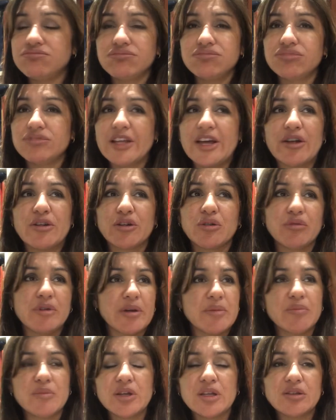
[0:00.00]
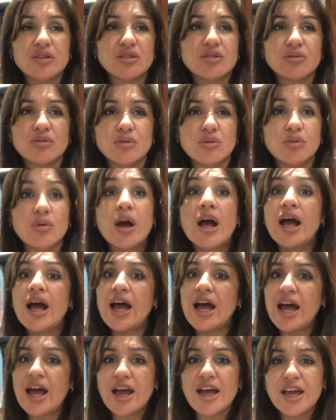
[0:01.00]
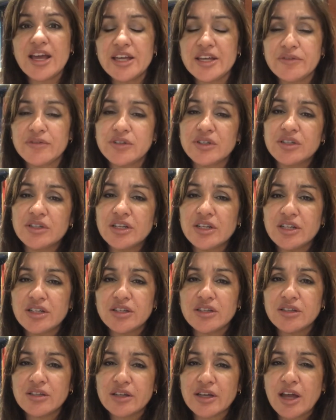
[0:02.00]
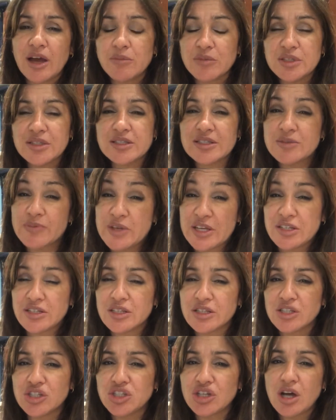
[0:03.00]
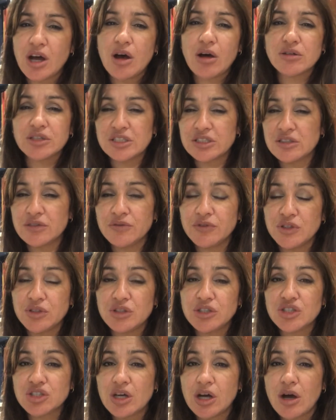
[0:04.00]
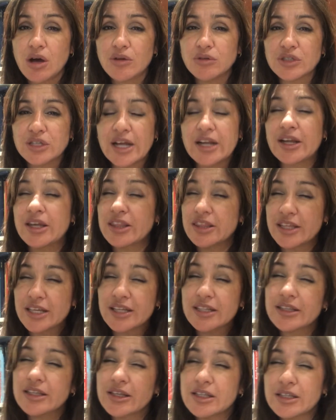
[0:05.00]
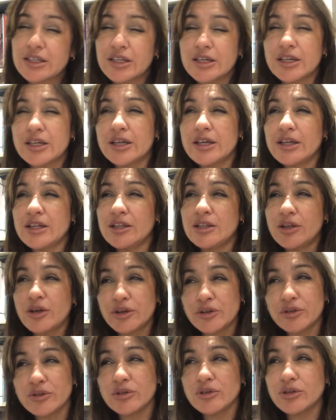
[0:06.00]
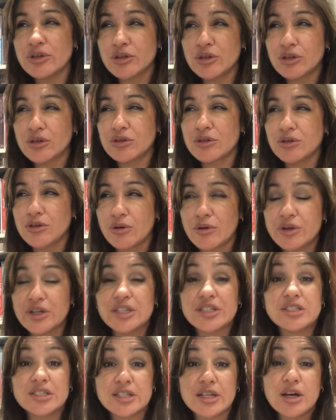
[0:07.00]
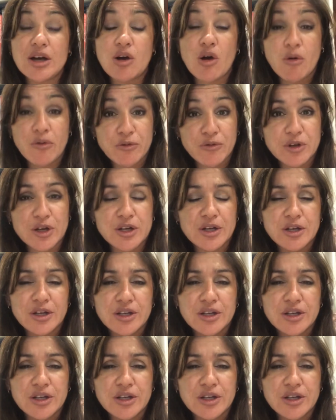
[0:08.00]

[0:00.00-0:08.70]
their equipment, or even come and speak to the child, interview the child. And I think that the local authority did offer